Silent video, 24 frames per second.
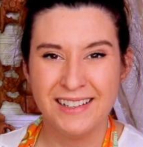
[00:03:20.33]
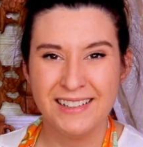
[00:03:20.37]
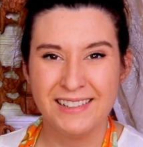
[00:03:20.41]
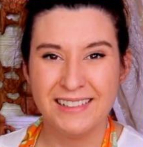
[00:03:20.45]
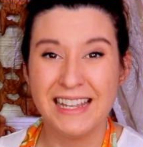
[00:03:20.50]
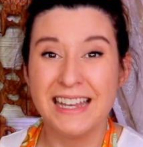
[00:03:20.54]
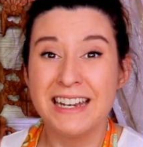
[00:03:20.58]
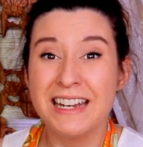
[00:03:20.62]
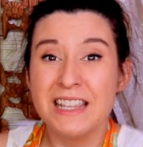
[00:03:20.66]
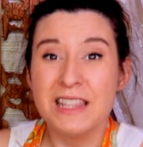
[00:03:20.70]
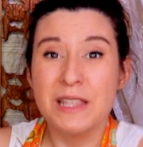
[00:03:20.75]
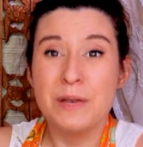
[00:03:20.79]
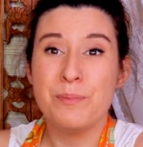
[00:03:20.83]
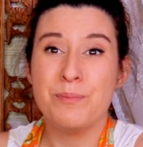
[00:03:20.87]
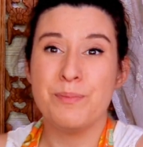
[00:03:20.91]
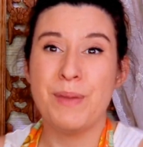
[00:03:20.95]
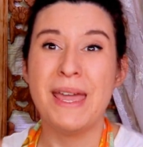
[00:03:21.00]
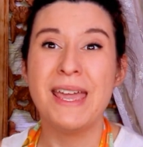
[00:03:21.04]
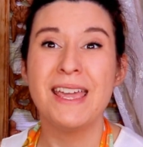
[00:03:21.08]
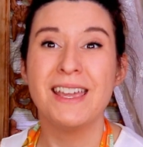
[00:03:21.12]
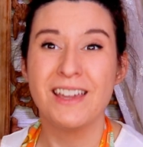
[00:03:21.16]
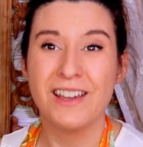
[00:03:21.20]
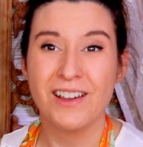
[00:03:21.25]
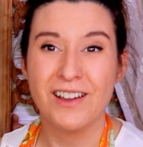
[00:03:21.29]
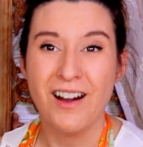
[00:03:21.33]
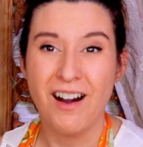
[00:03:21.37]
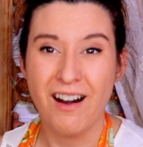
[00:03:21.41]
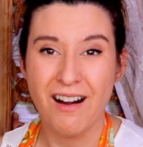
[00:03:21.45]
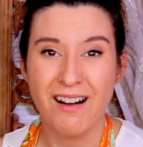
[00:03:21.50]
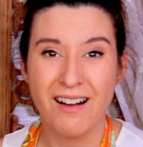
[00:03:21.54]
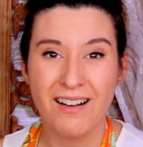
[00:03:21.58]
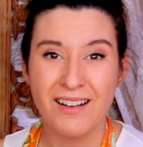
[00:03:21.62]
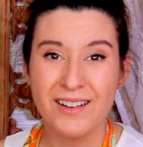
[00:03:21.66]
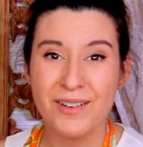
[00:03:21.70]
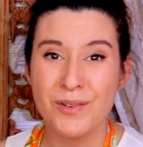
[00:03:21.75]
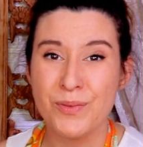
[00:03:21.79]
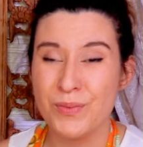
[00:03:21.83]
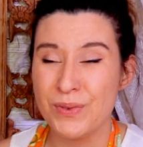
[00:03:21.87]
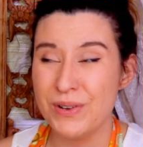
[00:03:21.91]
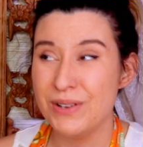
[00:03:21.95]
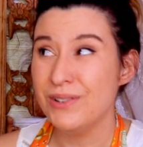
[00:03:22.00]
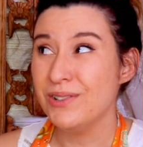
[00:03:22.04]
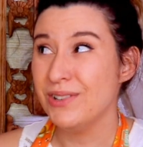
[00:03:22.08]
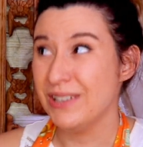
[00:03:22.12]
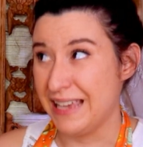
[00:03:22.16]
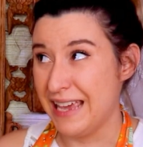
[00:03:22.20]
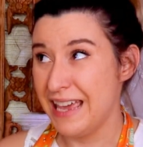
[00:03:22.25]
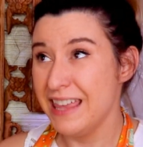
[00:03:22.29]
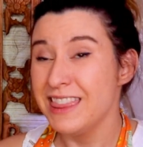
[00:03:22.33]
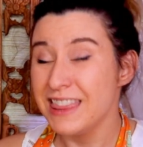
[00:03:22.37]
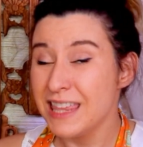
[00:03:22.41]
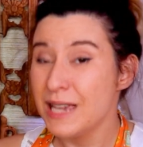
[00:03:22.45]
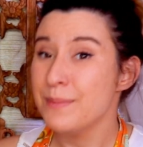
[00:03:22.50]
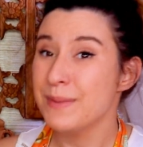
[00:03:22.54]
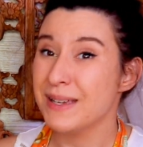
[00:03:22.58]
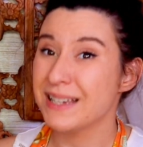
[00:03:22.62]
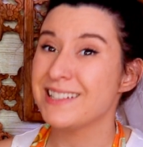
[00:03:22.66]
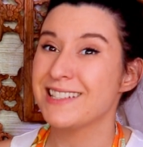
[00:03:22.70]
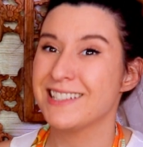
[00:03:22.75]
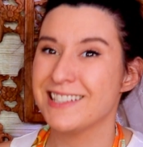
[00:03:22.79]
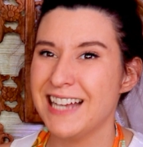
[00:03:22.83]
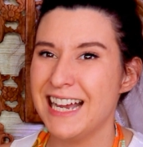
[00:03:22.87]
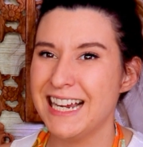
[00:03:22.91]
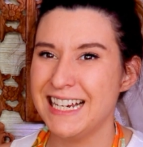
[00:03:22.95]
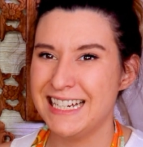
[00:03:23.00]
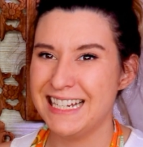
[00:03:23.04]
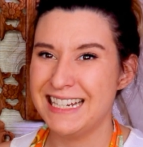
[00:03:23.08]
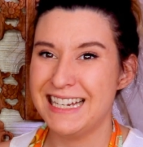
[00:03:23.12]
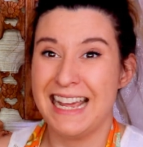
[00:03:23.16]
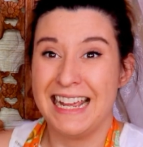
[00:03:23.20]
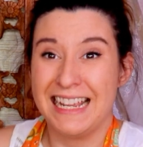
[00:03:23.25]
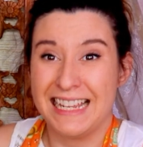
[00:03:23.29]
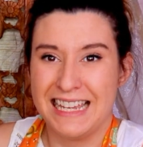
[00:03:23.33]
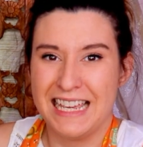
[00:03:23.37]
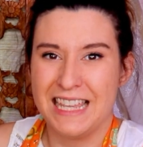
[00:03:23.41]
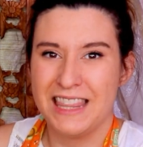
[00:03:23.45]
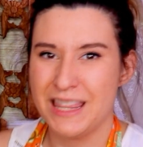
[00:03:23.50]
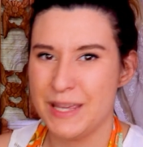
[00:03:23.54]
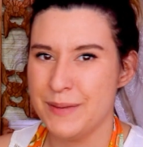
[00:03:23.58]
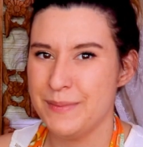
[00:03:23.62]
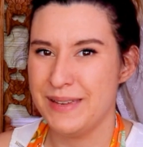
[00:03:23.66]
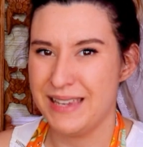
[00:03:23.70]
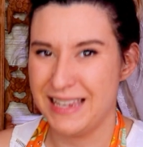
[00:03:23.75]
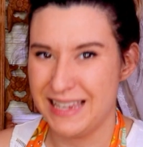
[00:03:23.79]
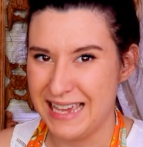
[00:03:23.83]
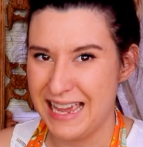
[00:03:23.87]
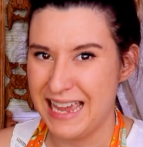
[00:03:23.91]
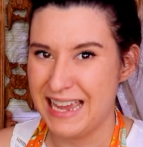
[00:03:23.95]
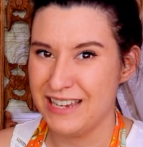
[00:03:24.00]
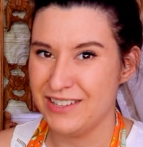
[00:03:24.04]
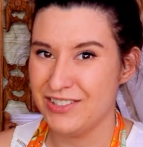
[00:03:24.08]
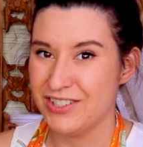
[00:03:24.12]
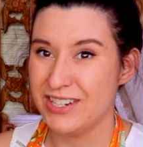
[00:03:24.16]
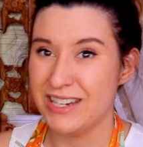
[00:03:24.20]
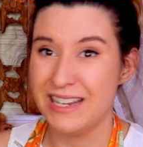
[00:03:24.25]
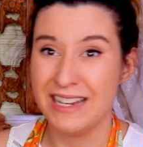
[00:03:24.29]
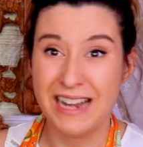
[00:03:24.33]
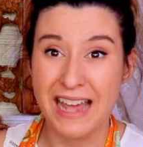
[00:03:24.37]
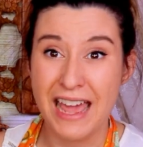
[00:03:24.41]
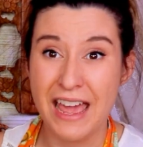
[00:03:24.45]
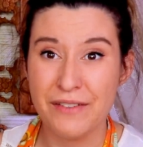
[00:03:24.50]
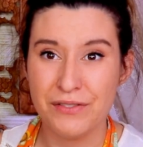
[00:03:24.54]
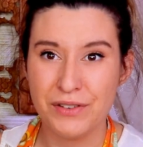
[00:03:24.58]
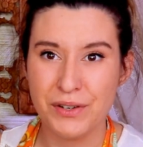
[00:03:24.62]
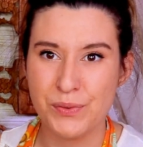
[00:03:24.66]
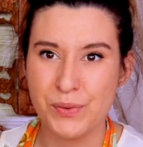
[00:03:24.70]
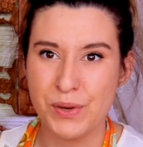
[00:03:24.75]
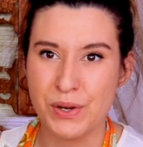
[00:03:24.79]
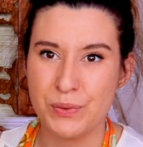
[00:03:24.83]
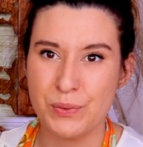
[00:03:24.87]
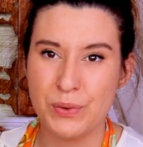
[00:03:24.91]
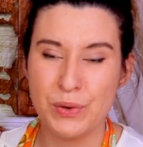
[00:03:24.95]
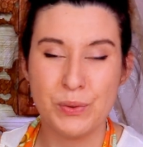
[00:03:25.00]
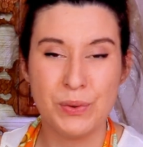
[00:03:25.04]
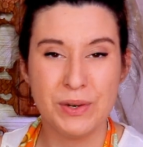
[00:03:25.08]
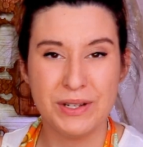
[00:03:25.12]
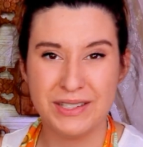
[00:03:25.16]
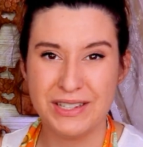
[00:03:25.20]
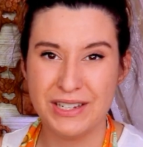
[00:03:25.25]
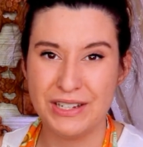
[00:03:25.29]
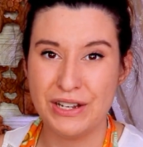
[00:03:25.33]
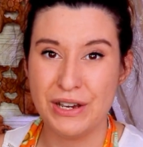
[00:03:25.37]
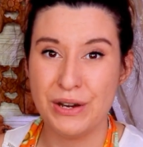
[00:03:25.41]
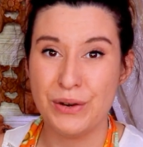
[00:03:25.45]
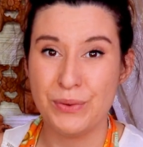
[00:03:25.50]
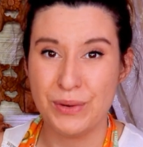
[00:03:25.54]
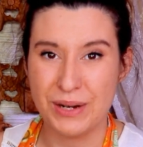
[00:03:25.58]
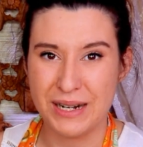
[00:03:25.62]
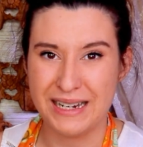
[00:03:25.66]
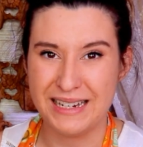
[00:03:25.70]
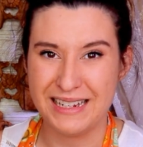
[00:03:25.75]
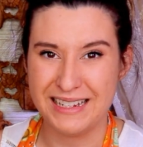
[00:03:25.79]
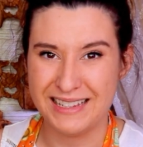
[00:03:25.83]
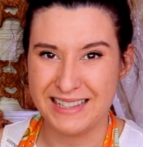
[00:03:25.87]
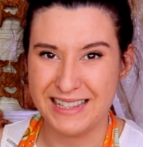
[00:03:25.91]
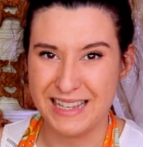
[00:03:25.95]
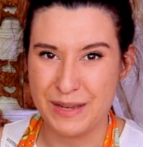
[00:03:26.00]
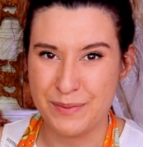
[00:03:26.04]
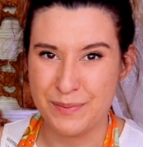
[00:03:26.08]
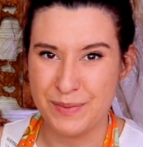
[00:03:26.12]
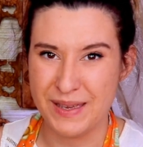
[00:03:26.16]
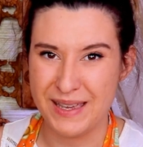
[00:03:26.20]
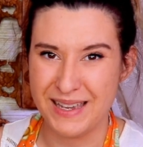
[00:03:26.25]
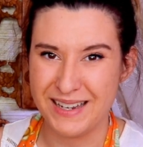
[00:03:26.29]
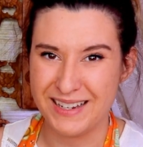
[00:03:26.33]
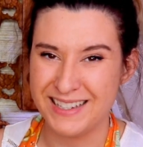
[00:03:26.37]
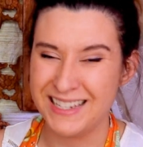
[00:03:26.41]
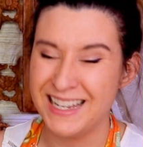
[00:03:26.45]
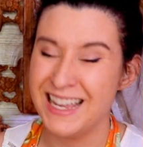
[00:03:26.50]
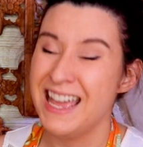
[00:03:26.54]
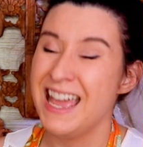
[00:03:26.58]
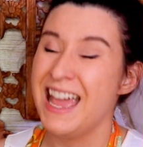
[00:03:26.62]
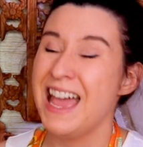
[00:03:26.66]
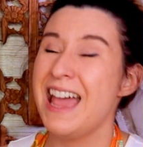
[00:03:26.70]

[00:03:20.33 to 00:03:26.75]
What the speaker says: Letting them pick a card will get them excited and get them engaged, and everyone will want to know what it is they picked.